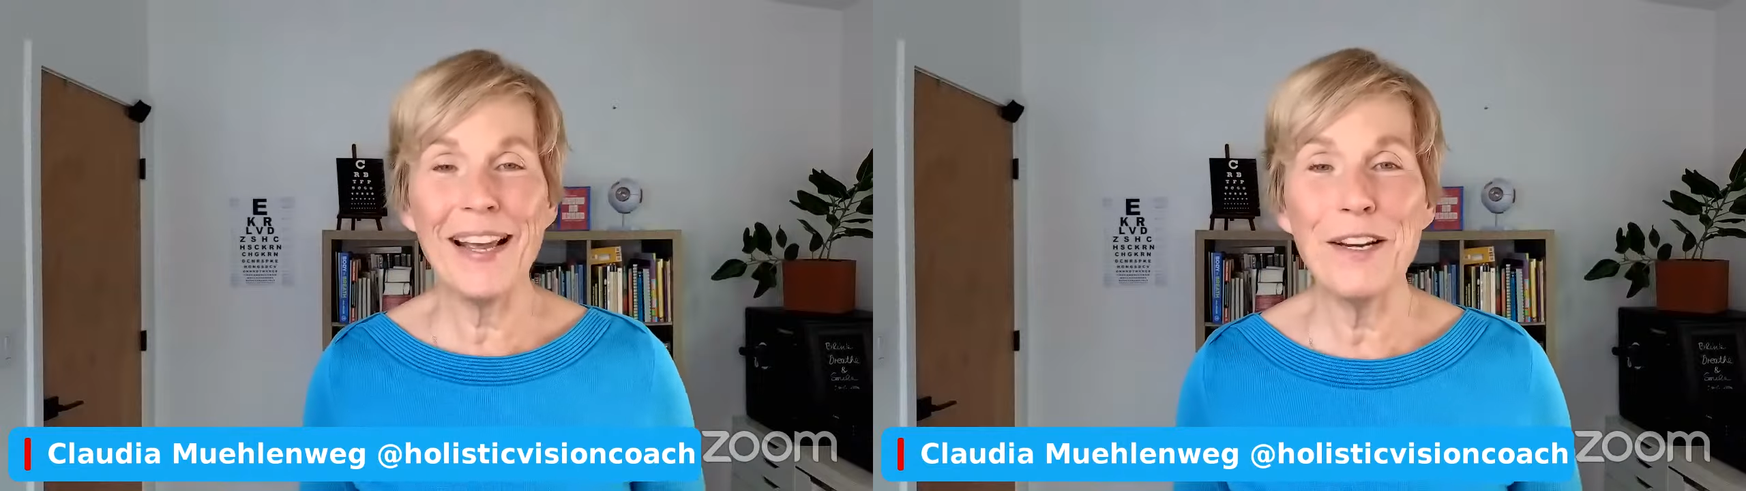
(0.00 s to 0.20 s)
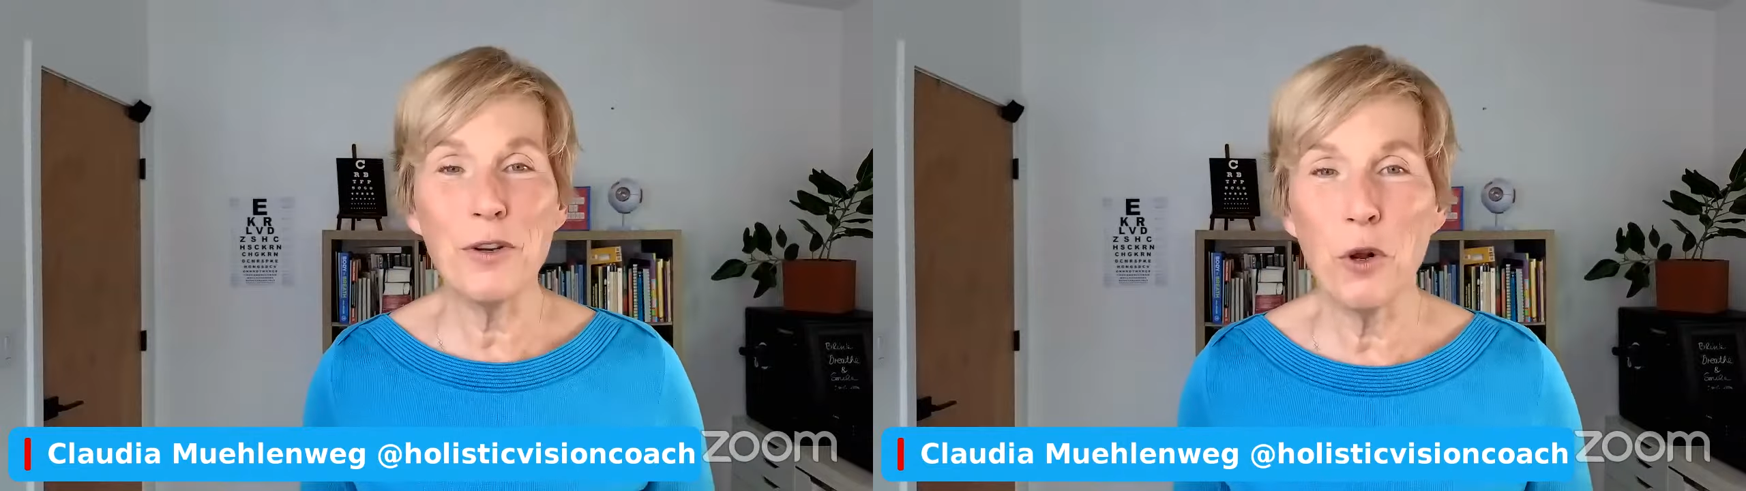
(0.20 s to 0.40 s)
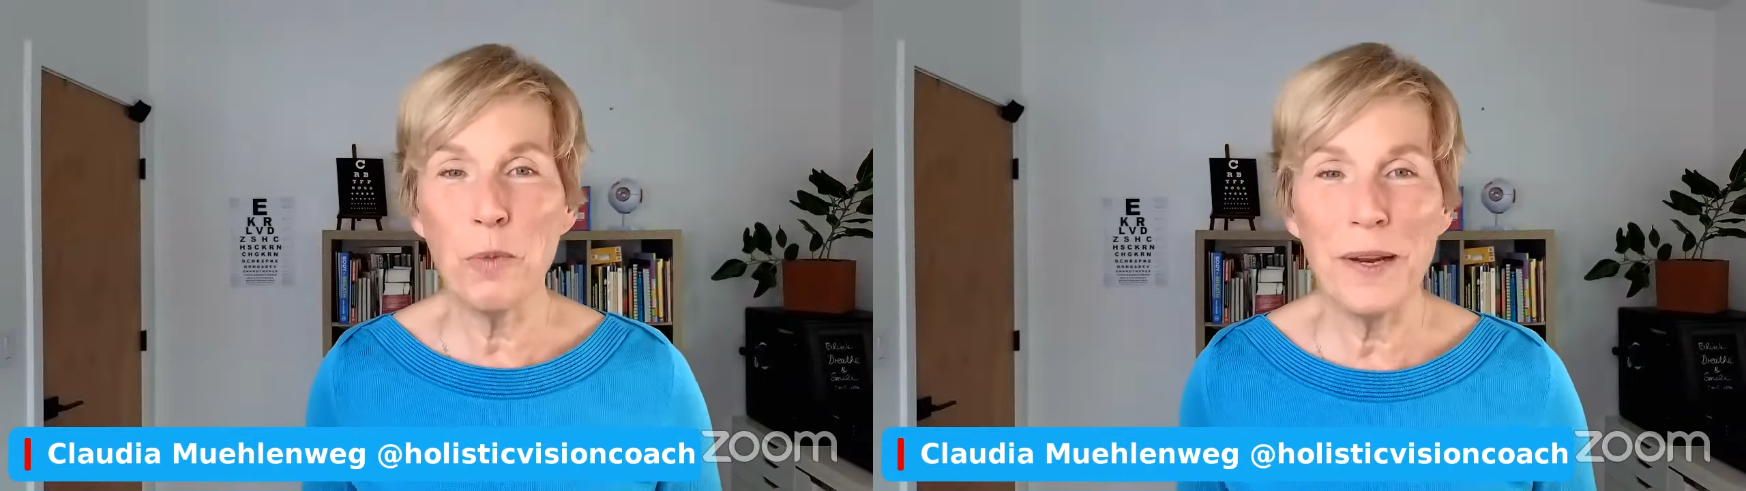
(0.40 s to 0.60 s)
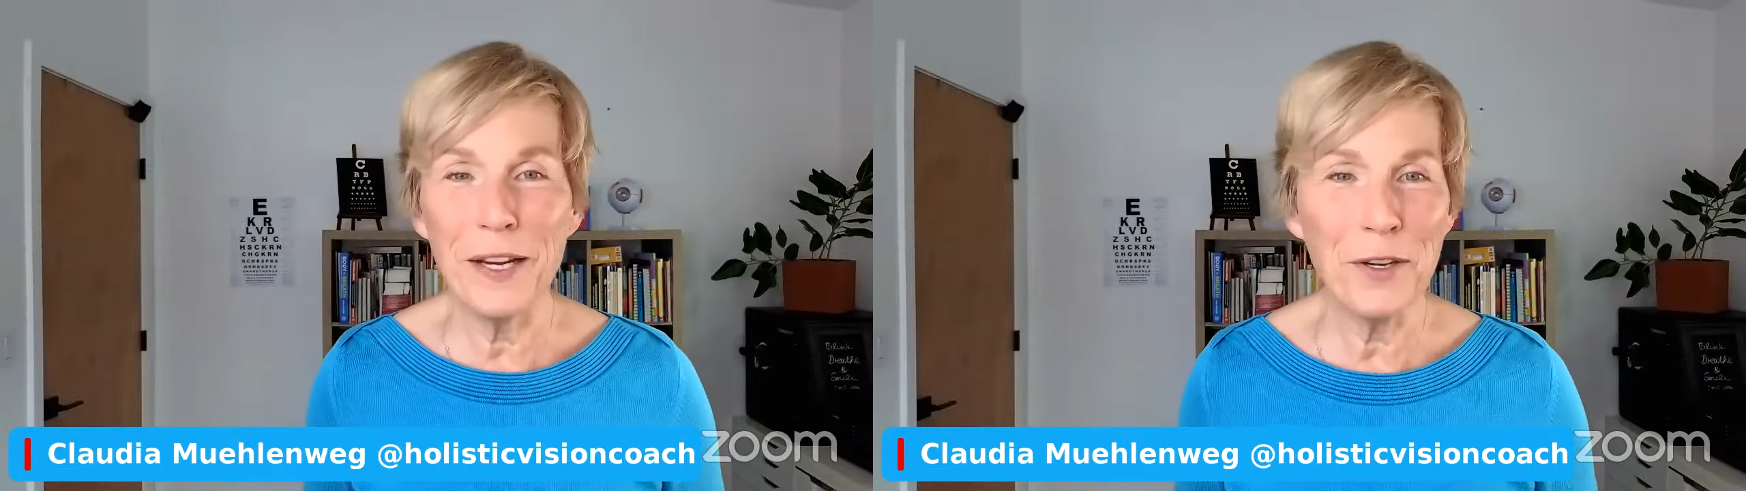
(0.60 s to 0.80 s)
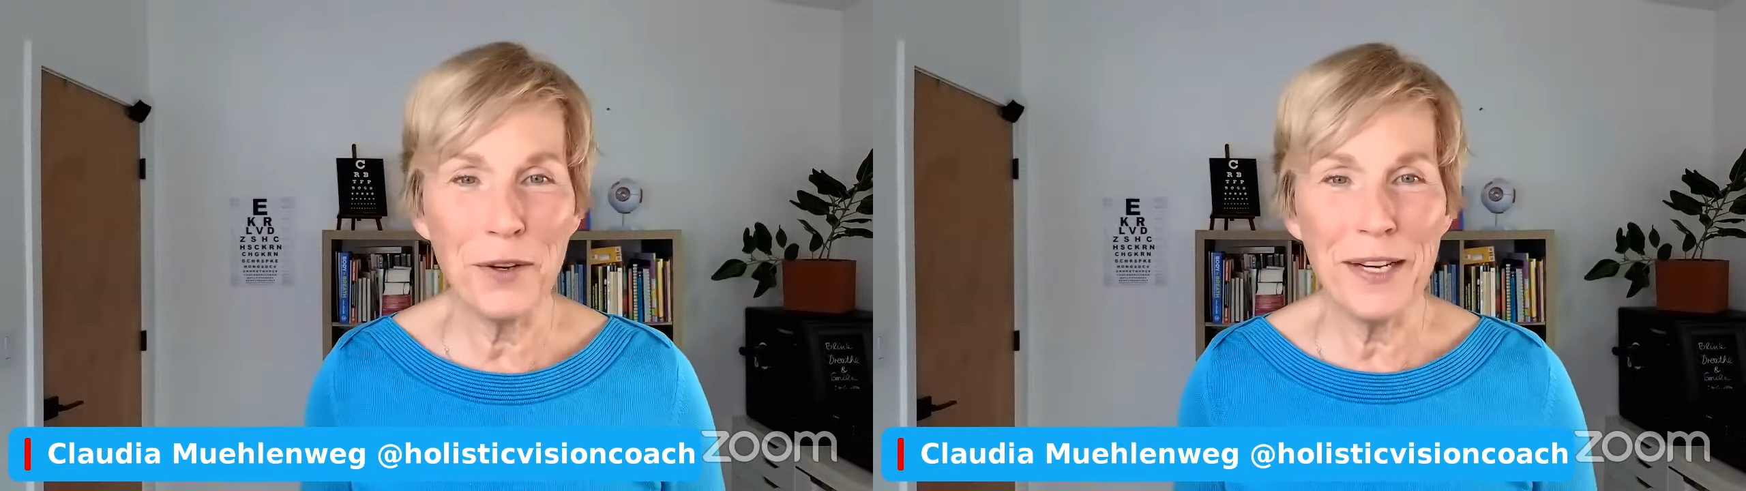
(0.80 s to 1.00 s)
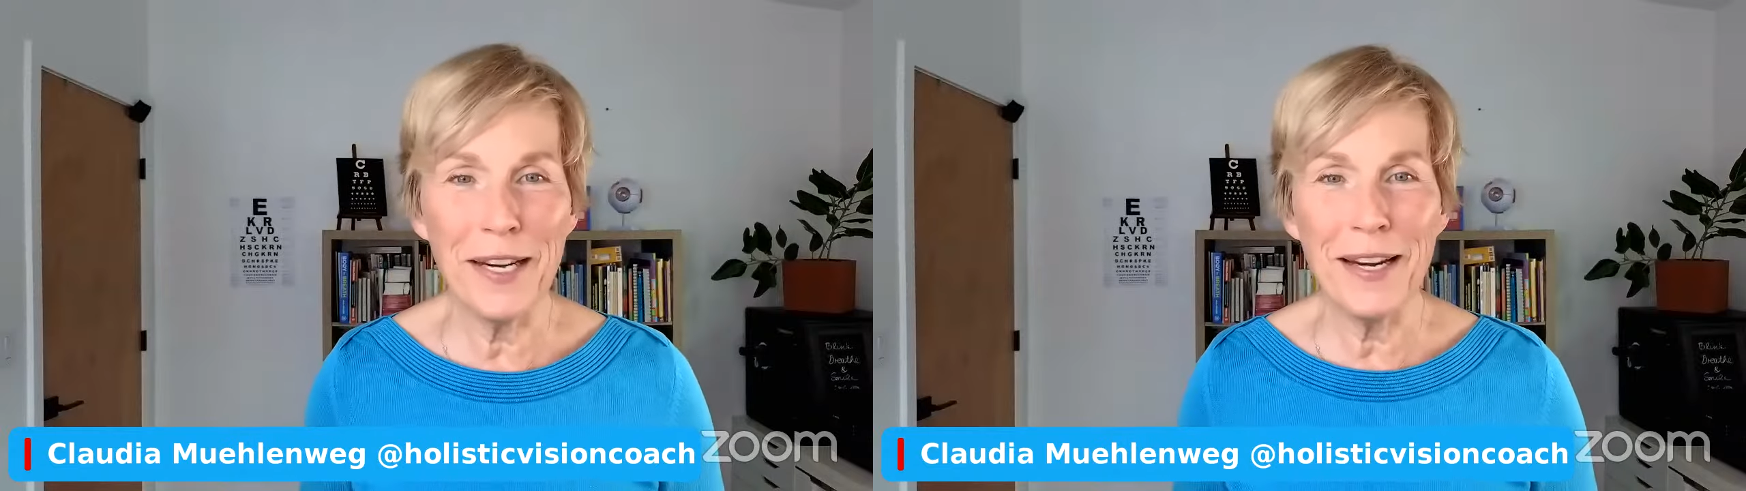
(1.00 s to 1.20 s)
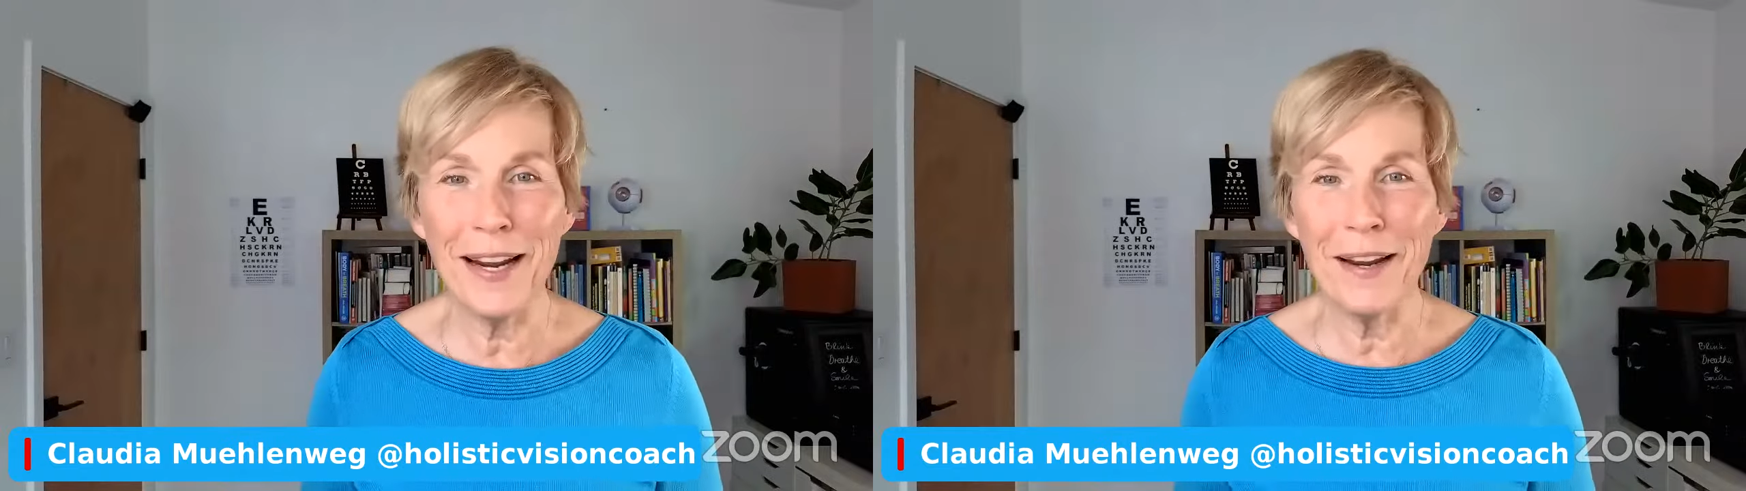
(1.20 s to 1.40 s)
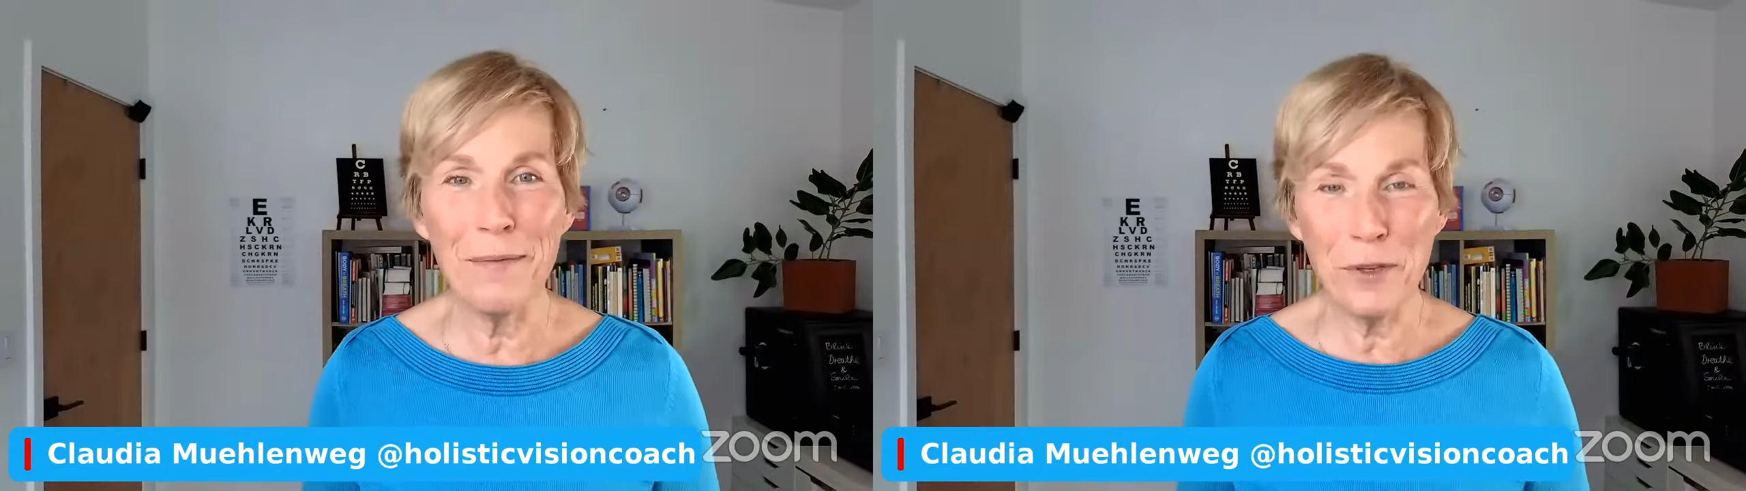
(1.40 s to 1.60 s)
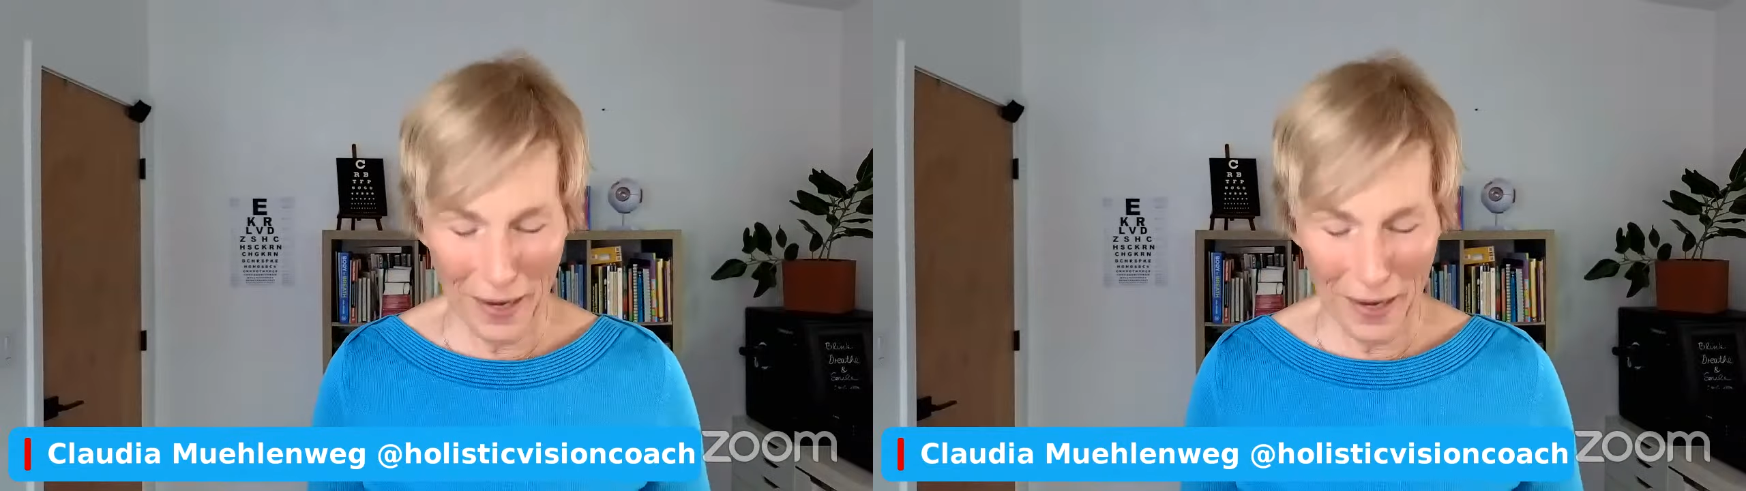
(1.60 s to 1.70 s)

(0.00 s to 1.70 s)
and they told me you don't need um,